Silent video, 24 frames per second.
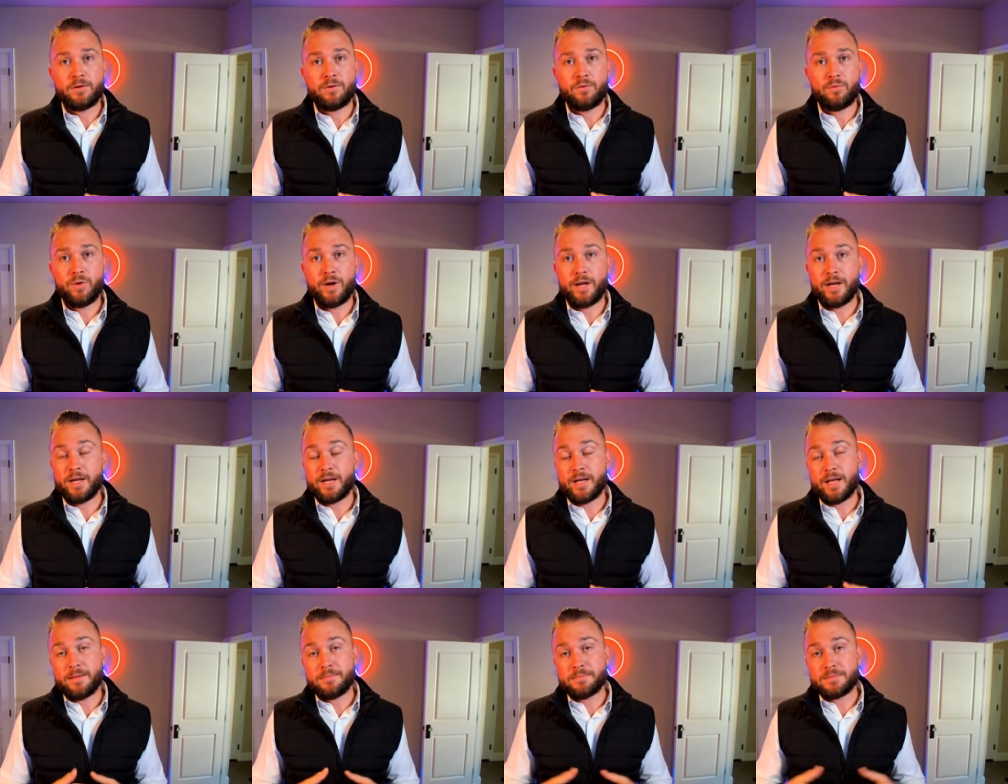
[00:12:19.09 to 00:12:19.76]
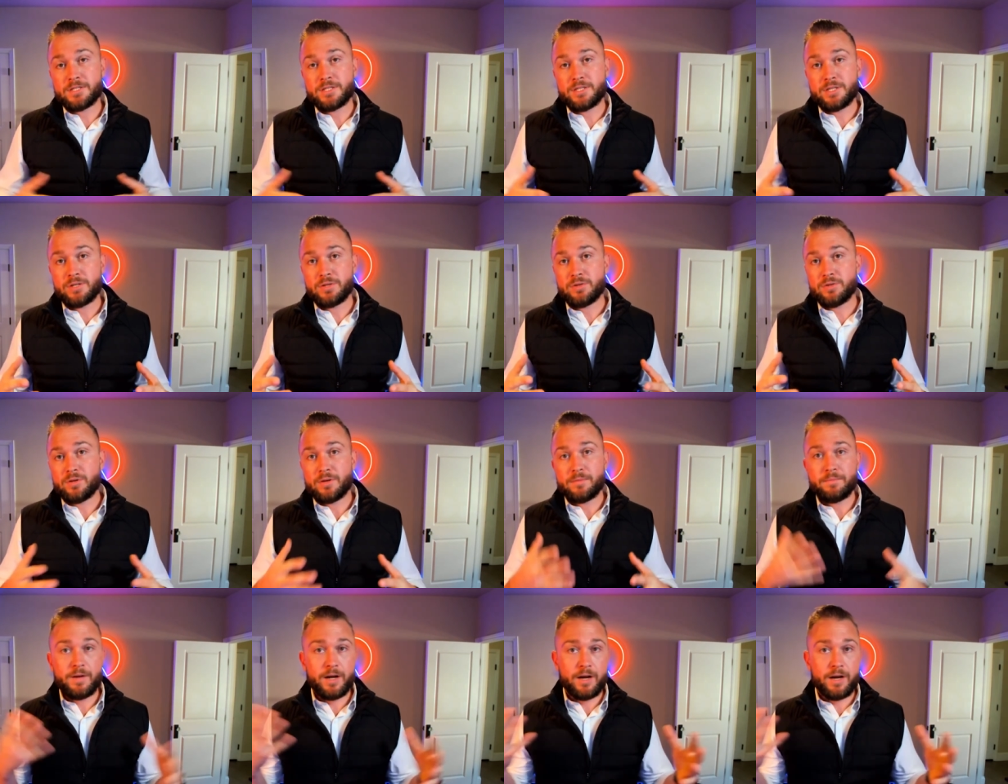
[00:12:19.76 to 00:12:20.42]
when it comes
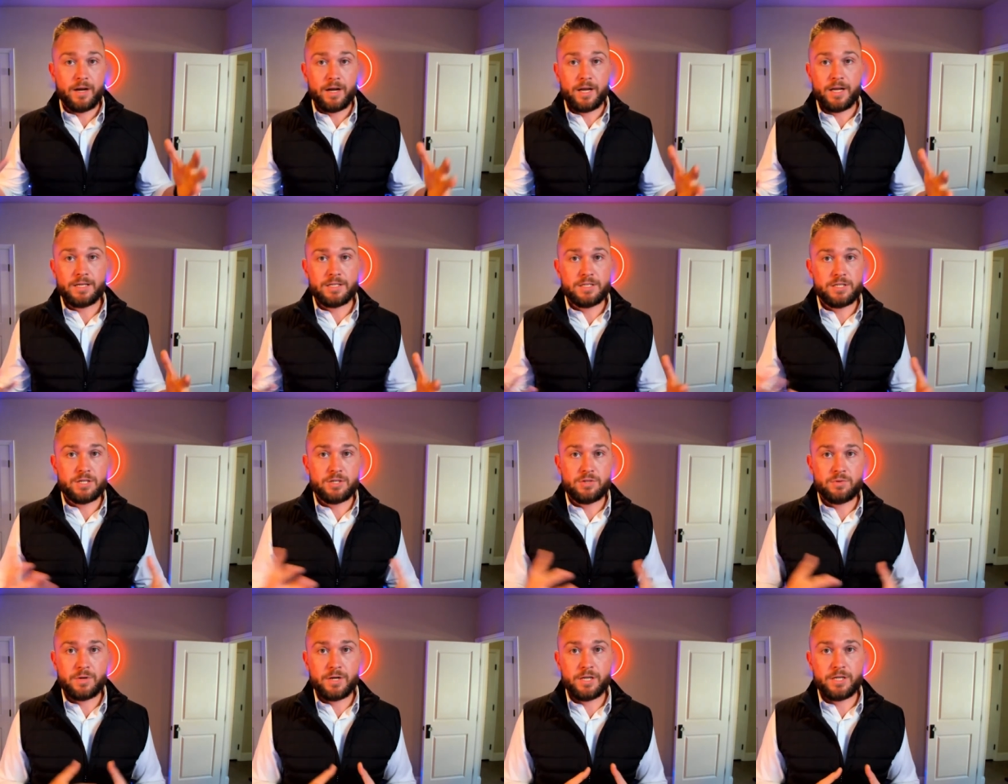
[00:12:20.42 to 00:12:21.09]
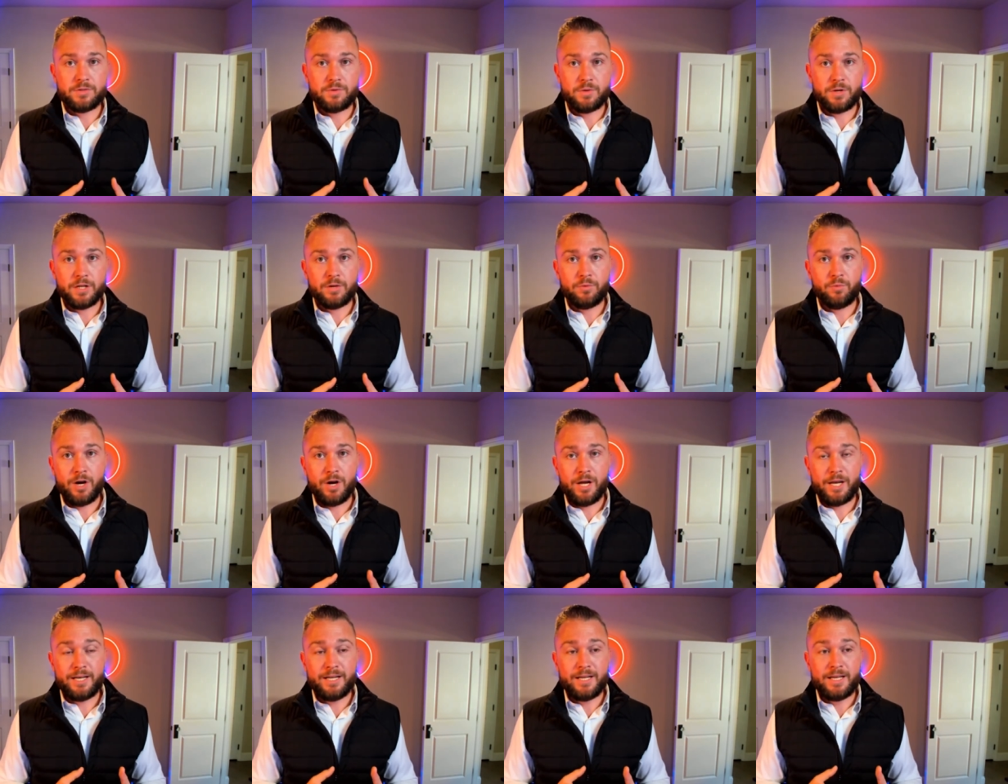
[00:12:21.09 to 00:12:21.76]
to comparing us to twenty
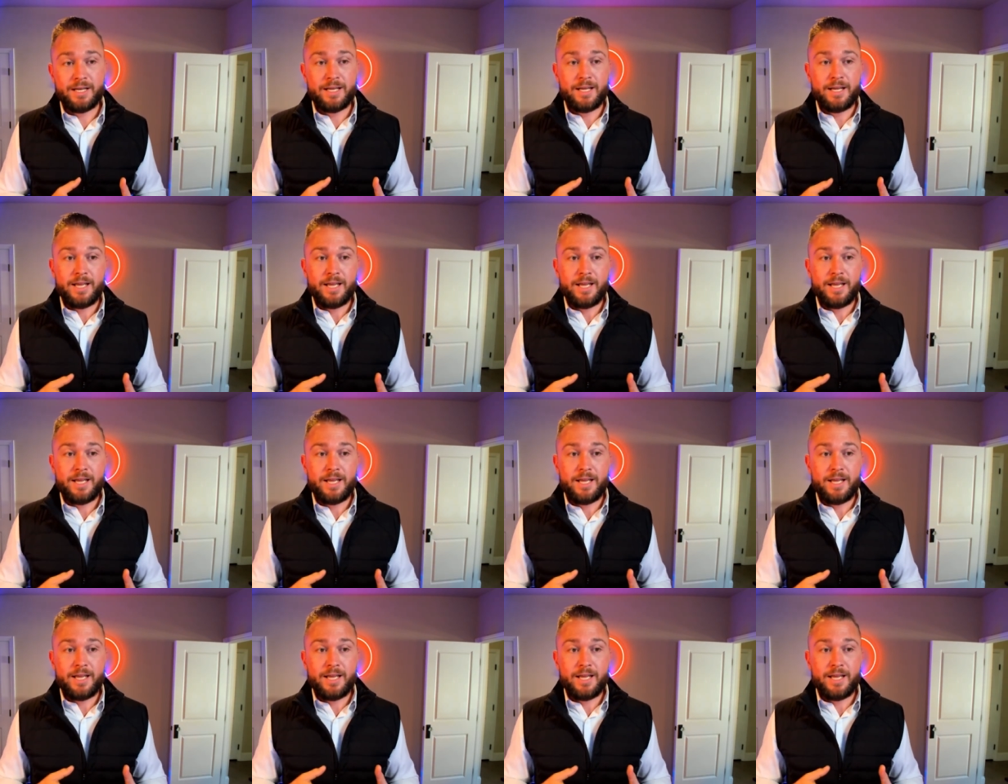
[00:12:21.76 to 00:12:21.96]
twenty-one.